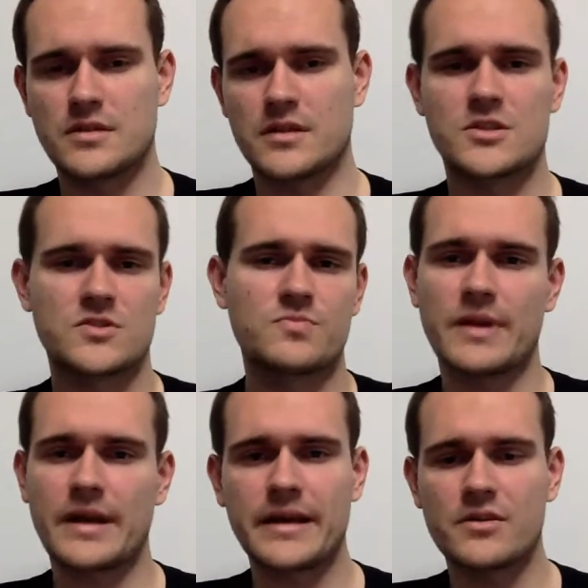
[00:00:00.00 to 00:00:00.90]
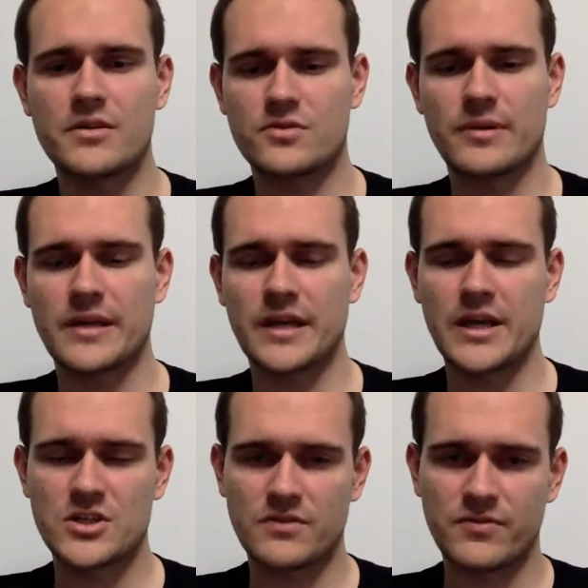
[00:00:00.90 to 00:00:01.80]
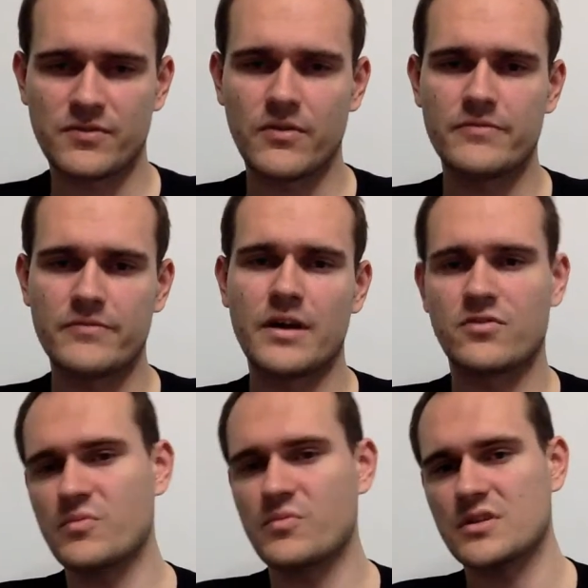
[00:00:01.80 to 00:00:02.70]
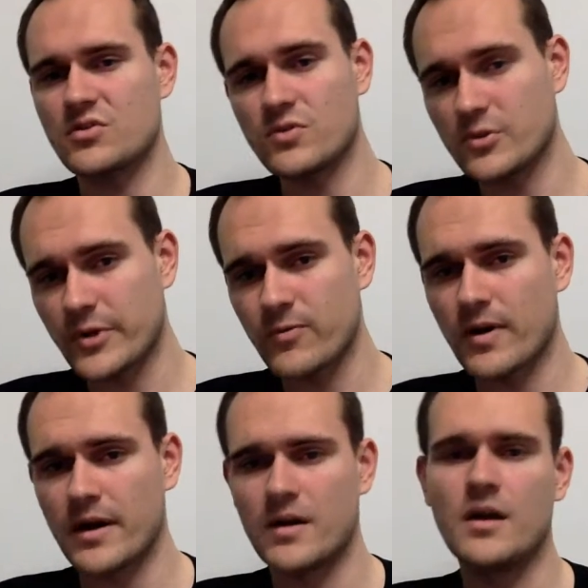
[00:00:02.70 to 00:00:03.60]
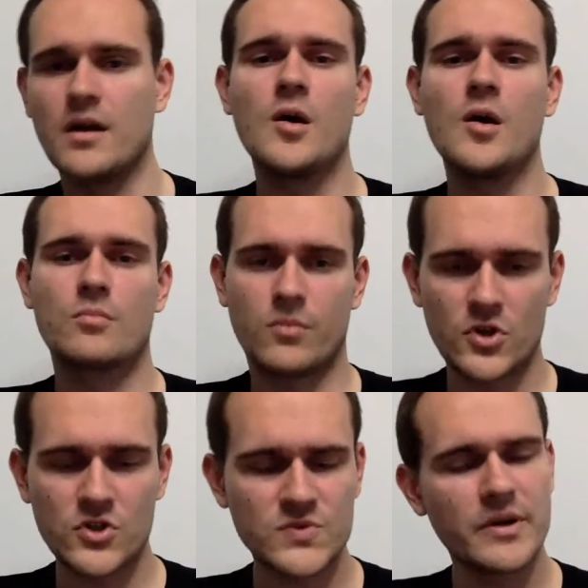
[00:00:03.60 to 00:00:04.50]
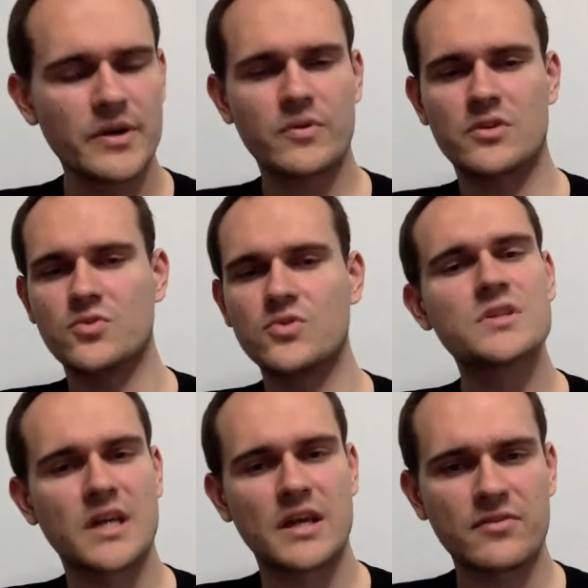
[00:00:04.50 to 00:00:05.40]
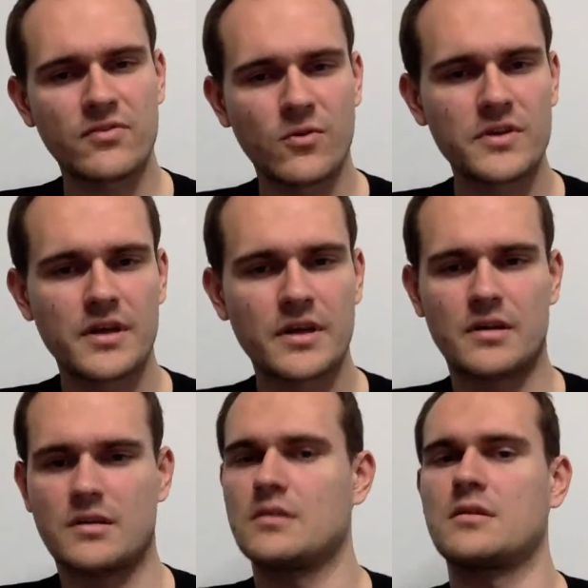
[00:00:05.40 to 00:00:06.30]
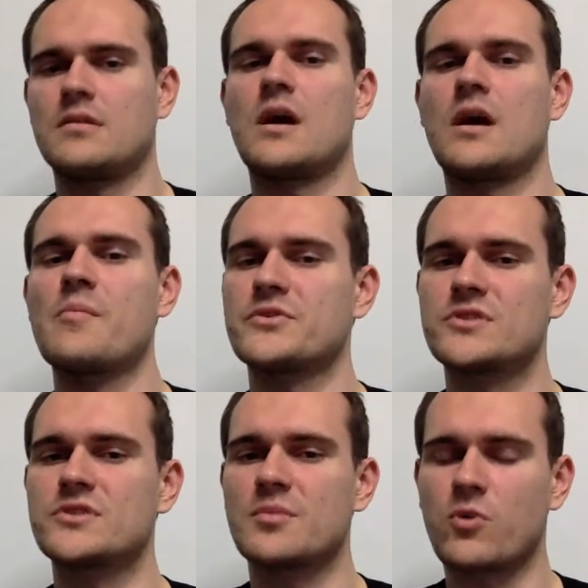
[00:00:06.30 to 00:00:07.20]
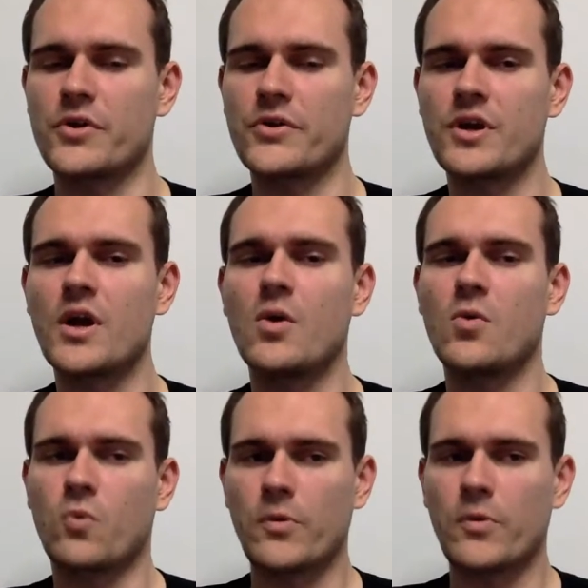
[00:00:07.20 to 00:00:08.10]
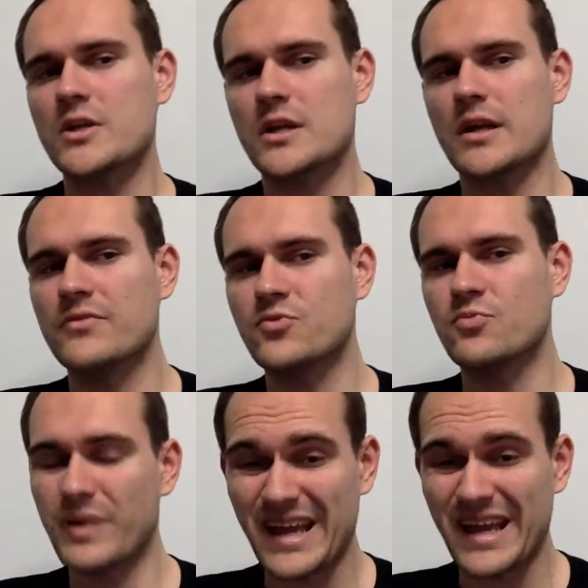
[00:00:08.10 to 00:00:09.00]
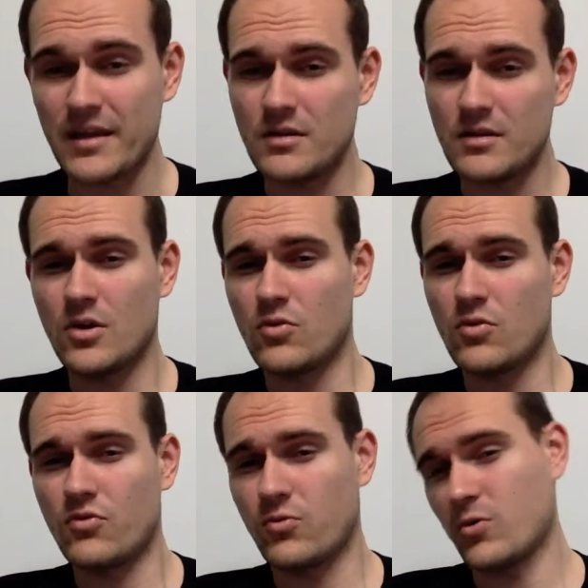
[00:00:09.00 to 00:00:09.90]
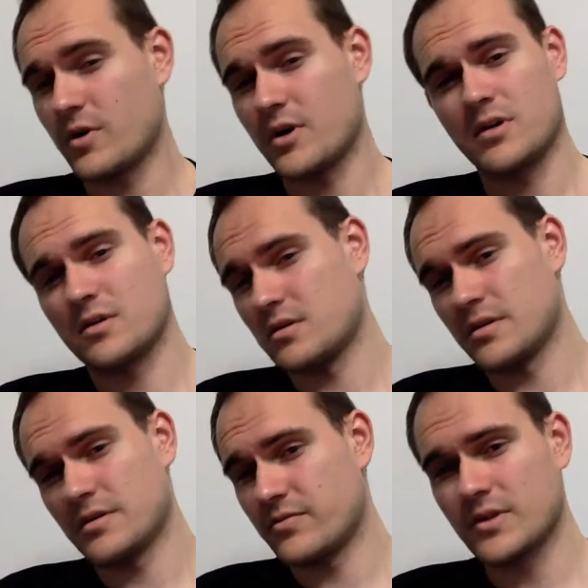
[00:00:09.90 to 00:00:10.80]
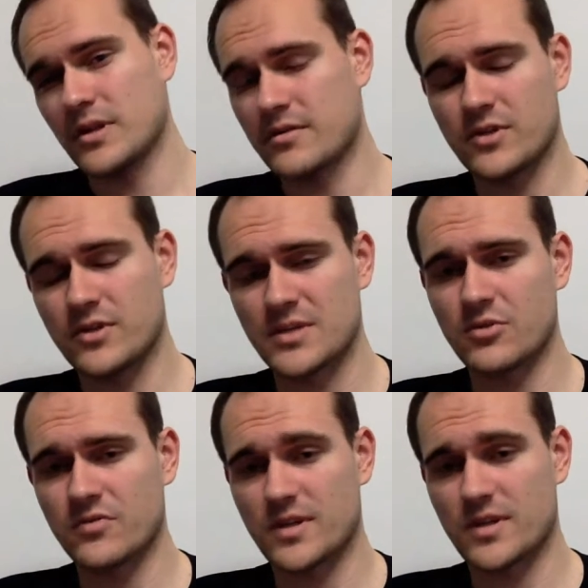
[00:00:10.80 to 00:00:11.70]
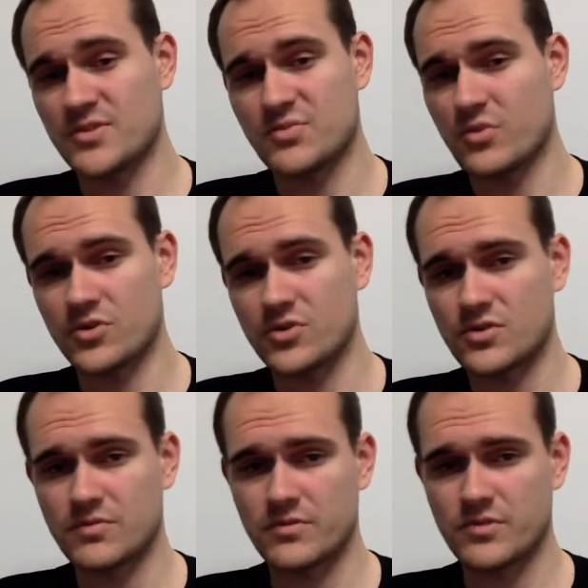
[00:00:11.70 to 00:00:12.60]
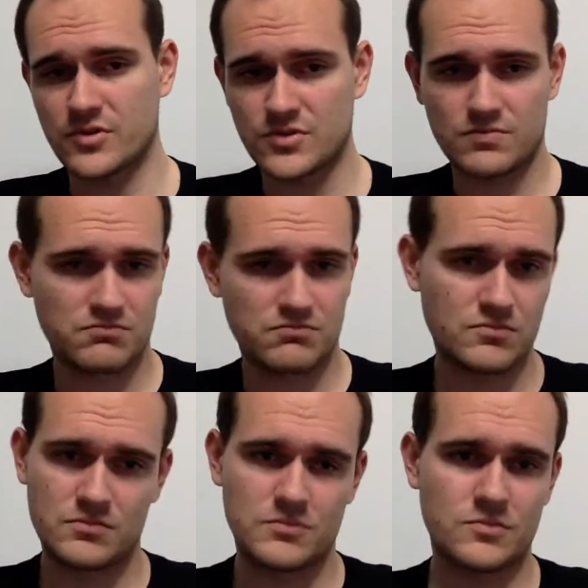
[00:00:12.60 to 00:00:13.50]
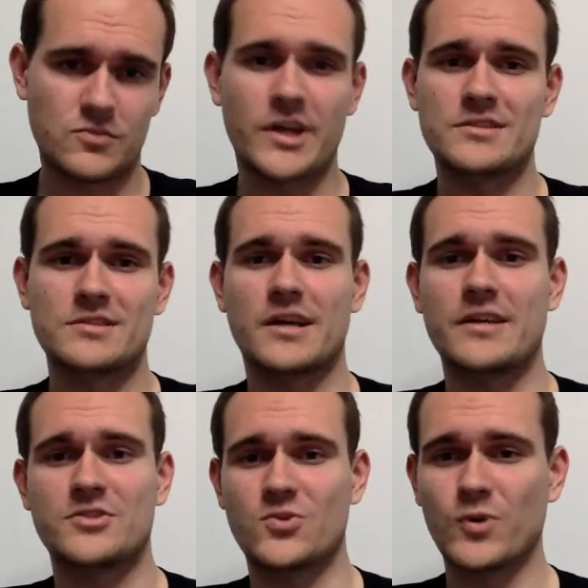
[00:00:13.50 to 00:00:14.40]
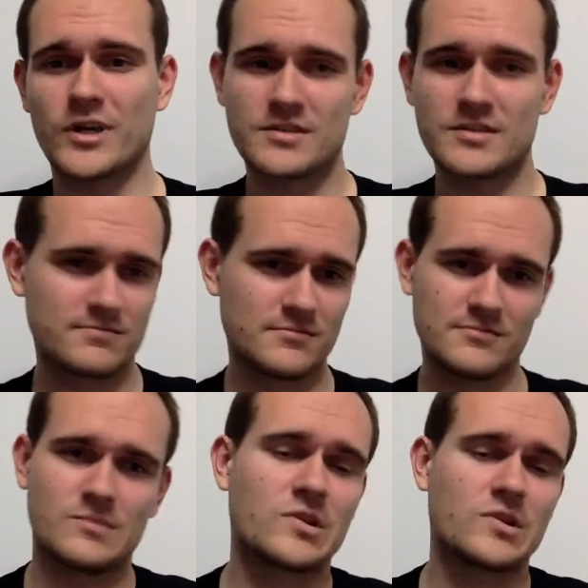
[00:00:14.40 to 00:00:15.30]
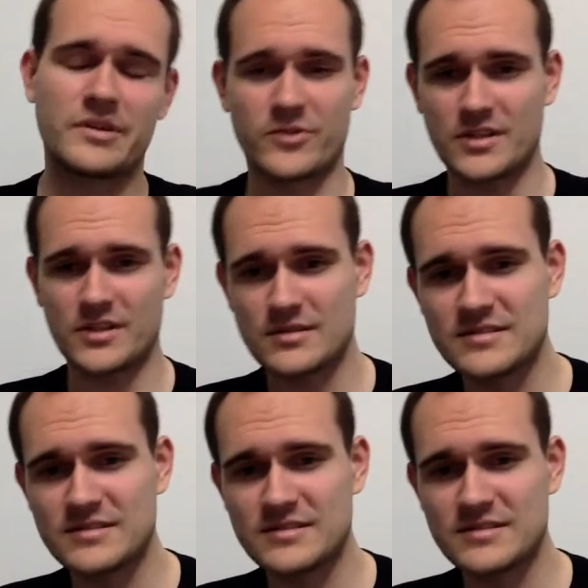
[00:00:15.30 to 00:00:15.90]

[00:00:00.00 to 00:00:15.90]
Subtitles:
just plug in into the application the file formats that you require. Most probably going to do the same for the Amazon support, where you actually have to pay for the support of the Amazon box. Because, okay, guys, if you want it, you can pay for it.